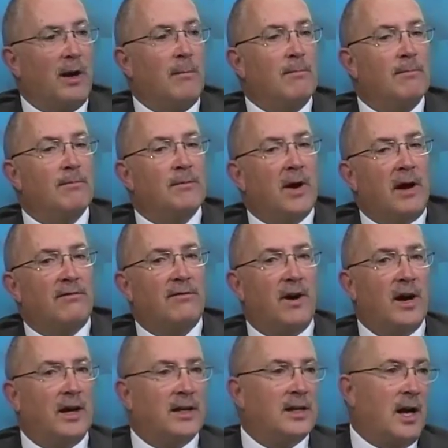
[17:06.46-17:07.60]
I I
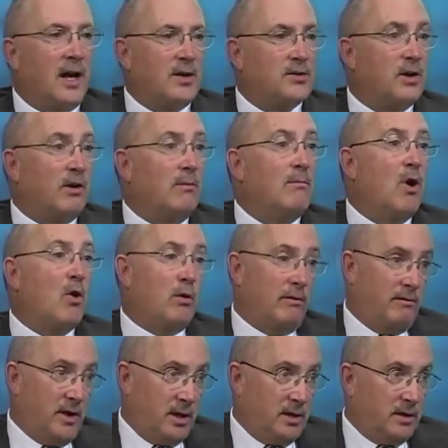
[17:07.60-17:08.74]
find guys that are
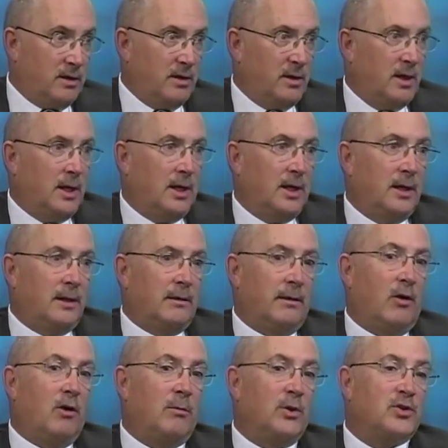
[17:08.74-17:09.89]
motivated. Mm-hmm. Now,
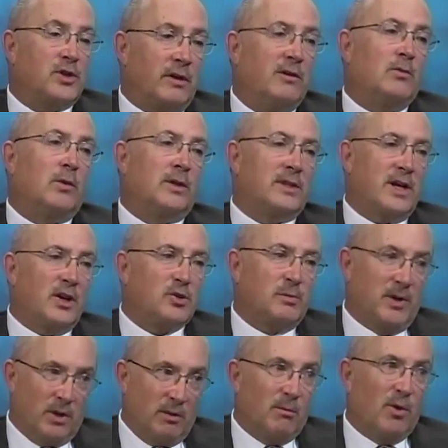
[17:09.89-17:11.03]
almost everyone tells
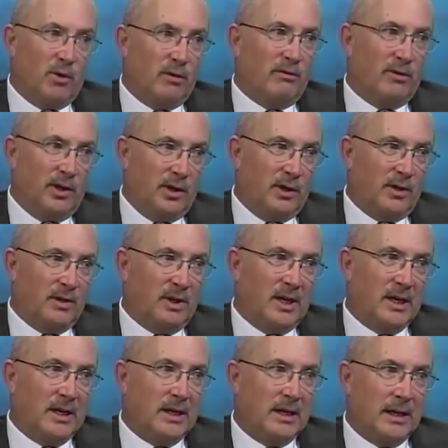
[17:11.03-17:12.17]
me they're motivated.
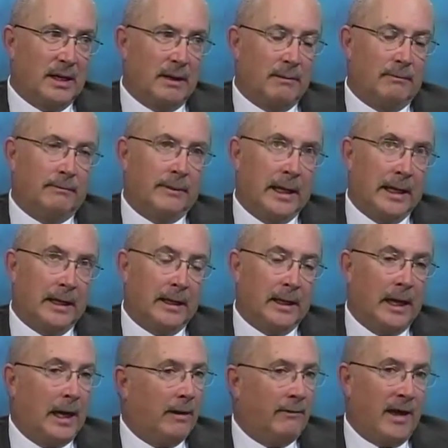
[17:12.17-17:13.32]
Sure. And
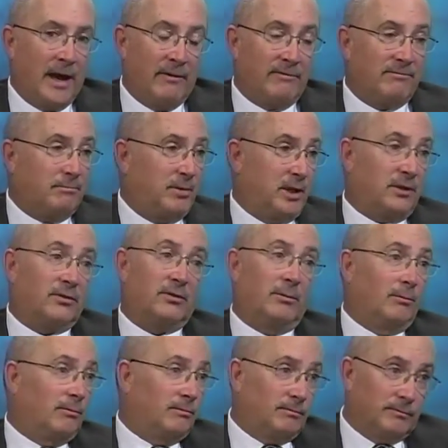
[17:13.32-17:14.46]
I have picked
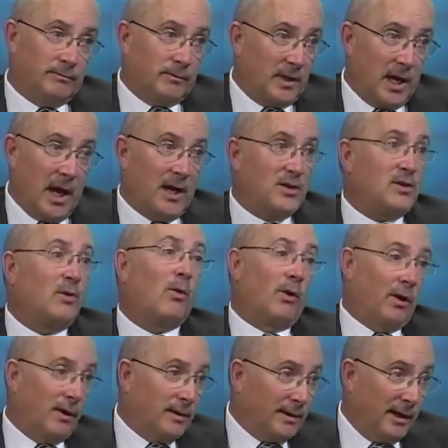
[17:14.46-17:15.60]
some guys that
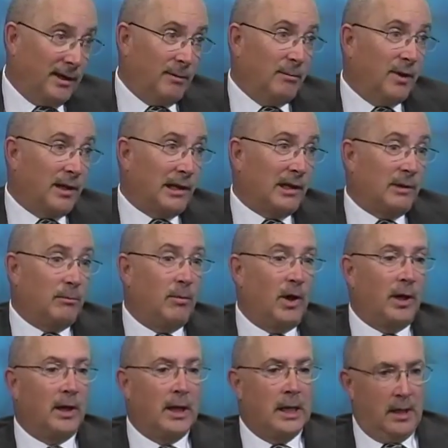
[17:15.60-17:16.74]
weren't, admittedly,
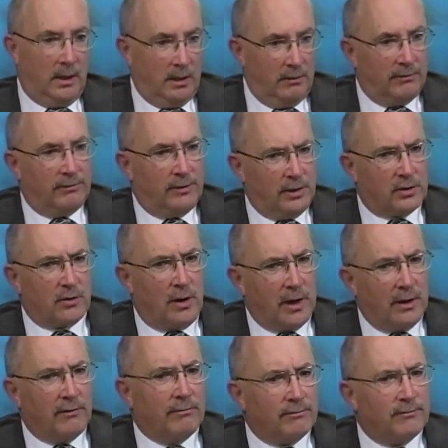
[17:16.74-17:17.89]
but you you try
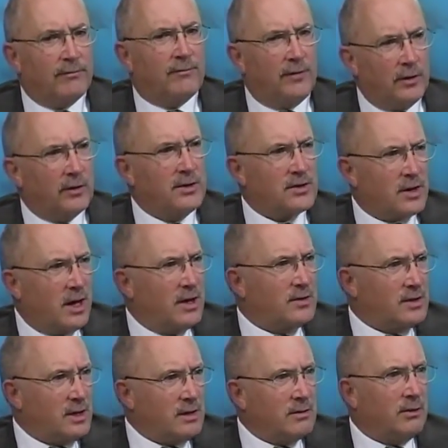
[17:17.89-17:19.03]
and feel these guys
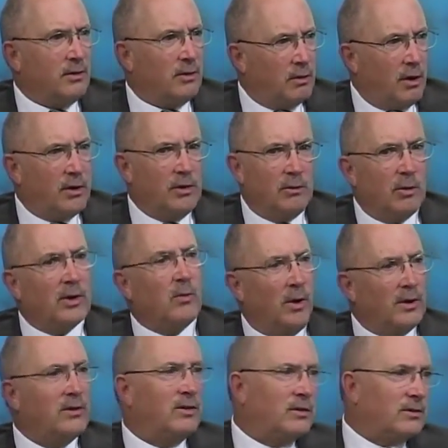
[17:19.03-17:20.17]
out. You know, are you really
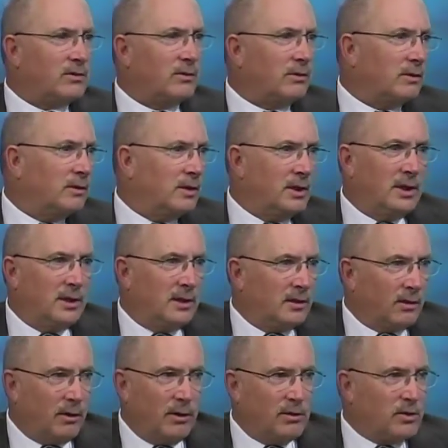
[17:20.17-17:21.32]
want this or?
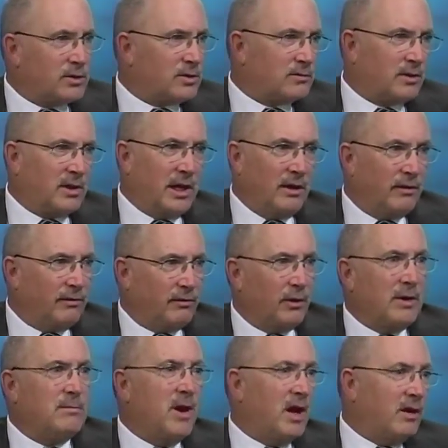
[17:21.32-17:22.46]
or you just getting a
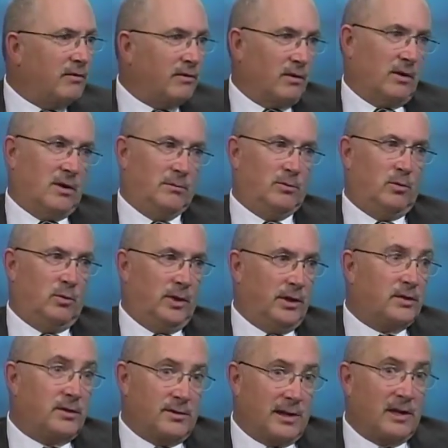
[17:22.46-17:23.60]
free bed for a couple
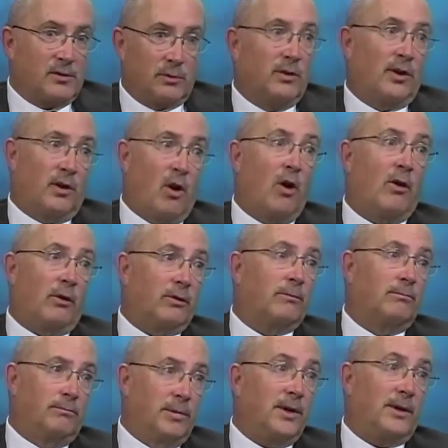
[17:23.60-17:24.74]
weeks because that's really all it'll
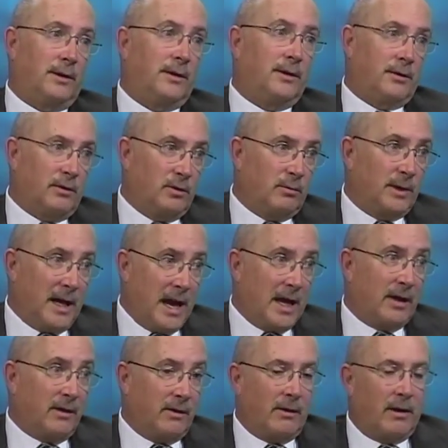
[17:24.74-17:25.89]
be. You know, you'll be
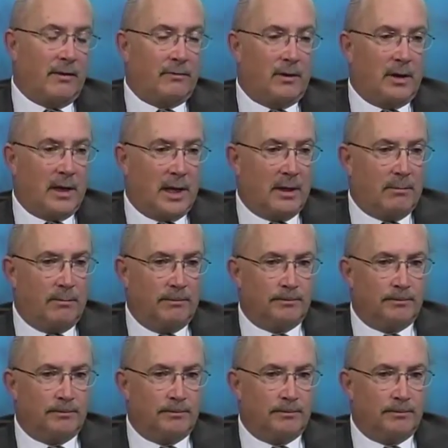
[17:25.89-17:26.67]
out of here after that.